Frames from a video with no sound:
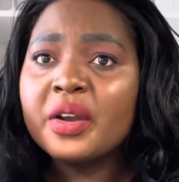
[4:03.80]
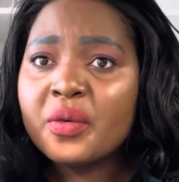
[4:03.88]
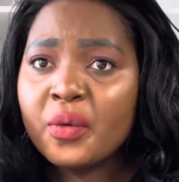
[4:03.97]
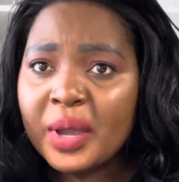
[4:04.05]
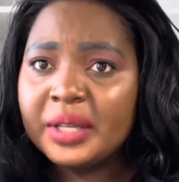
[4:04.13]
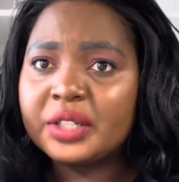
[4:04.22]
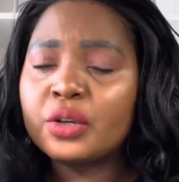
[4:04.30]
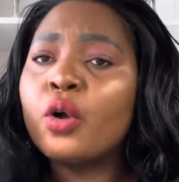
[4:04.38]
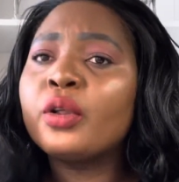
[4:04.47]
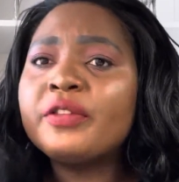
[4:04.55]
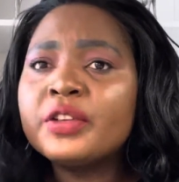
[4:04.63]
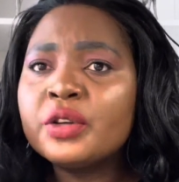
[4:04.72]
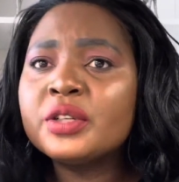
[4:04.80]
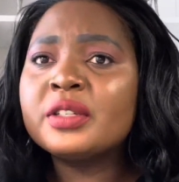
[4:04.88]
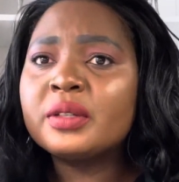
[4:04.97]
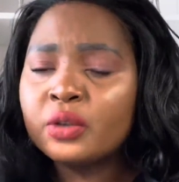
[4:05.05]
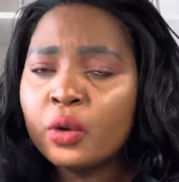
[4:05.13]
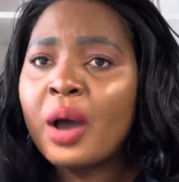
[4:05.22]
read or if you don't
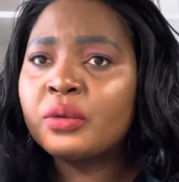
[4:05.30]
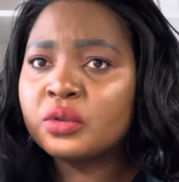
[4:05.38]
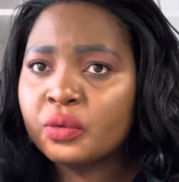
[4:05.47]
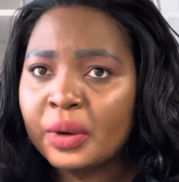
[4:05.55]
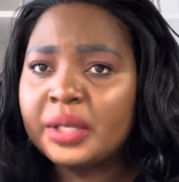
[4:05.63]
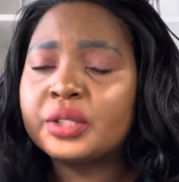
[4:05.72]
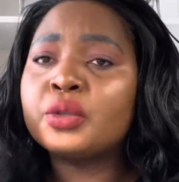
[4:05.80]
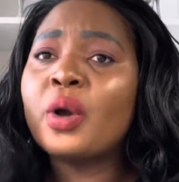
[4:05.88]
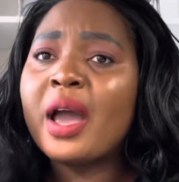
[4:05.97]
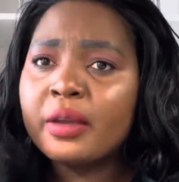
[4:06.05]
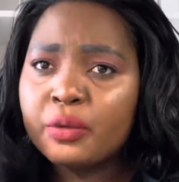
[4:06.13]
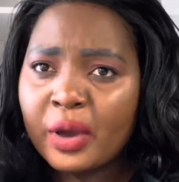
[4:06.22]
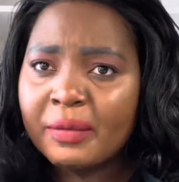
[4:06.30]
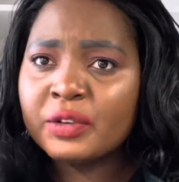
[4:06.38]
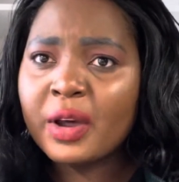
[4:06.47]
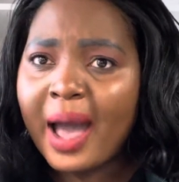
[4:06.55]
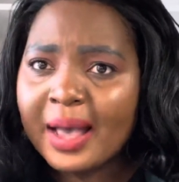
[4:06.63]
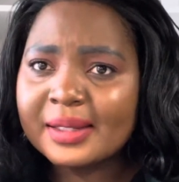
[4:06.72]
know how to read you you have to
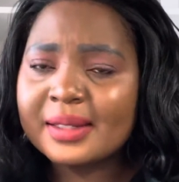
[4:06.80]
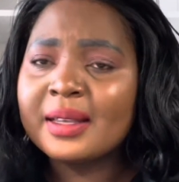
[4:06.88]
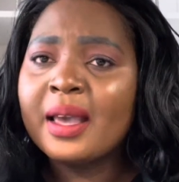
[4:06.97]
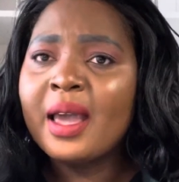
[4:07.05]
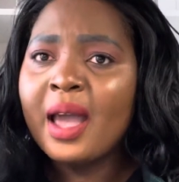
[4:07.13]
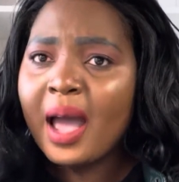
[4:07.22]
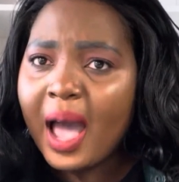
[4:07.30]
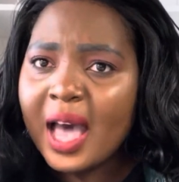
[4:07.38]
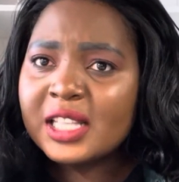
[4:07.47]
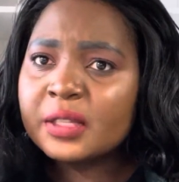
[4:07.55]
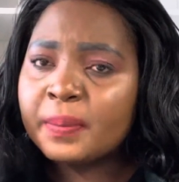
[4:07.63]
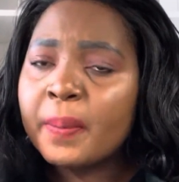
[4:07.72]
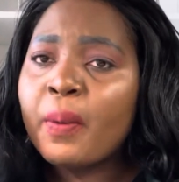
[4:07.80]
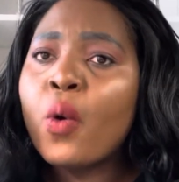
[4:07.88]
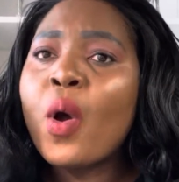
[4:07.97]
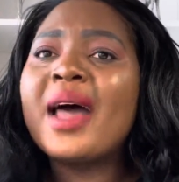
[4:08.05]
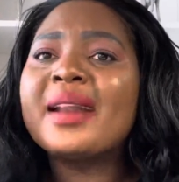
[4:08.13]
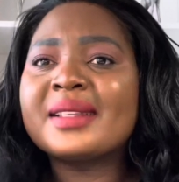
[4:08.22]
ask ask people who
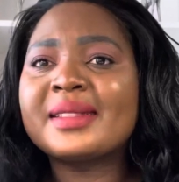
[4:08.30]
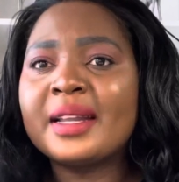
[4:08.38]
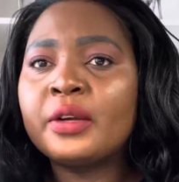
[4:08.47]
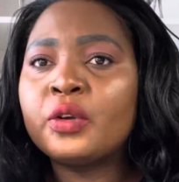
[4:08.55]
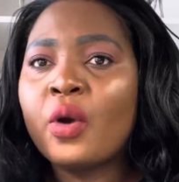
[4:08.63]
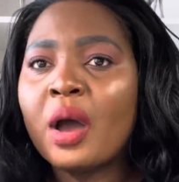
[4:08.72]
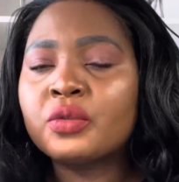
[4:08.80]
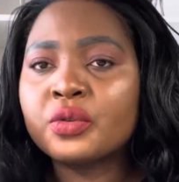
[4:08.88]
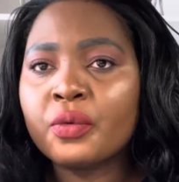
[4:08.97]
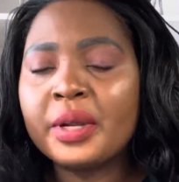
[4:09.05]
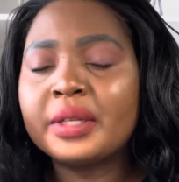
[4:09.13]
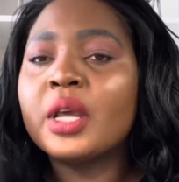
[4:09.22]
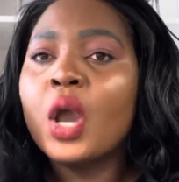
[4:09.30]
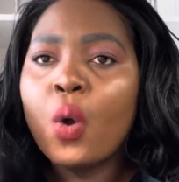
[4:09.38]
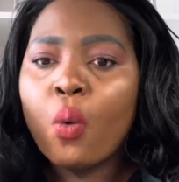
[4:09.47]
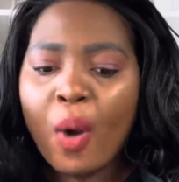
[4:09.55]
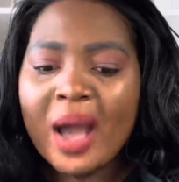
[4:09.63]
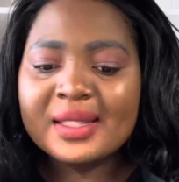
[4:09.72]
understand, you know, how to read.
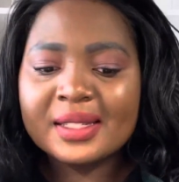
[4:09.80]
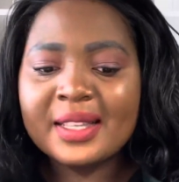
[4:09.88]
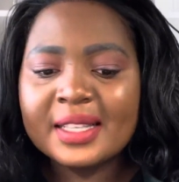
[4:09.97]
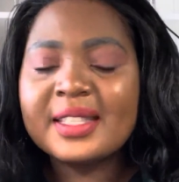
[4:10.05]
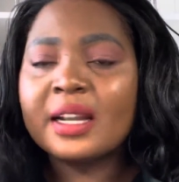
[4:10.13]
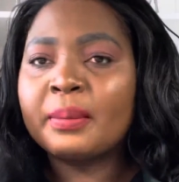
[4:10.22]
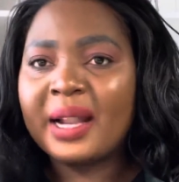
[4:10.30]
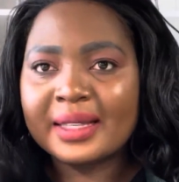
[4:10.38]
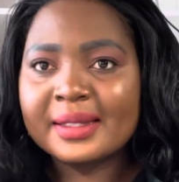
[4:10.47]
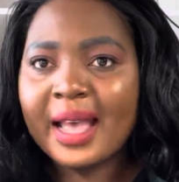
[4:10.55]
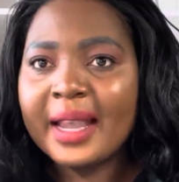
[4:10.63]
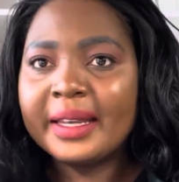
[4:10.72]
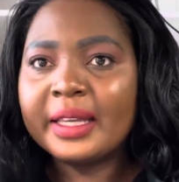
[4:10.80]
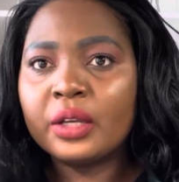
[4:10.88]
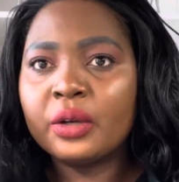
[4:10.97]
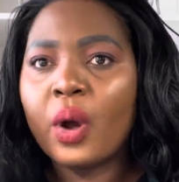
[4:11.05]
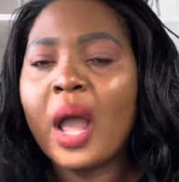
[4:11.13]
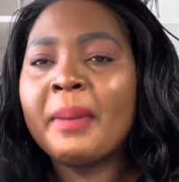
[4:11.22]
What's this that I'm like signing? You
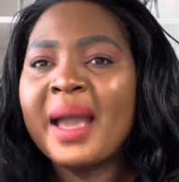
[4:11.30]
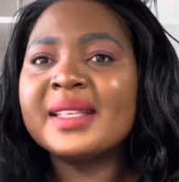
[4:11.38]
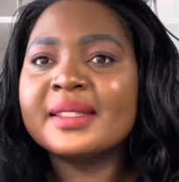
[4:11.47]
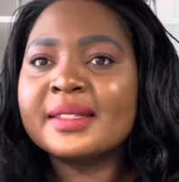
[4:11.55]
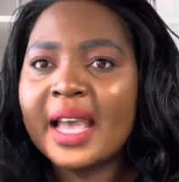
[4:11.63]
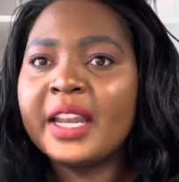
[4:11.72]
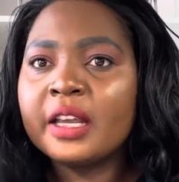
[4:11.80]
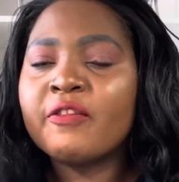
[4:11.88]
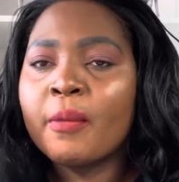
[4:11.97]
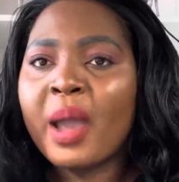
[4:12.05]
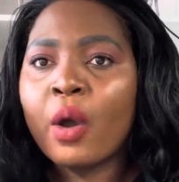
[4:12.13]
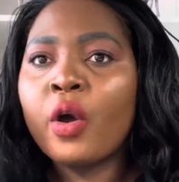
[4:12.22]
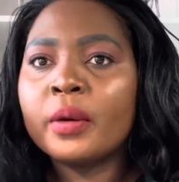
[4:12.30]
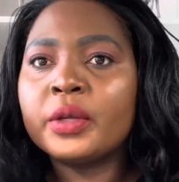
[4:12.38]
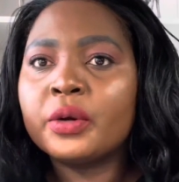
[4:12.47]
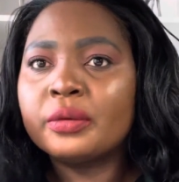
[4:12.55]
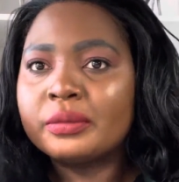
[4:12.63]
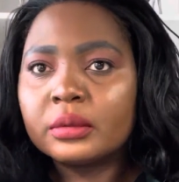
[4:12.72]
know, am I signing for my own, you
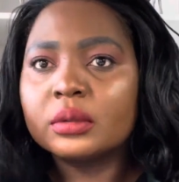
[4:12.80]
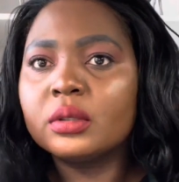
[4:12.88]
know,